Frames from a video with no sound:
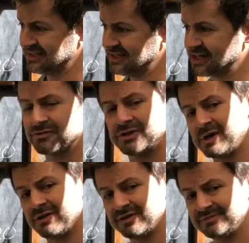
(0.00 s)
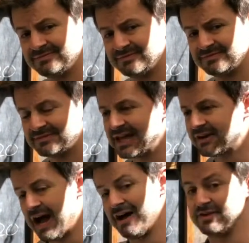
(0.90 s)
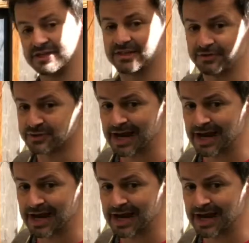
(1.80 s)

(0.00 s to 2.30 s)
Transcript: negative 1/12. And obviously, if you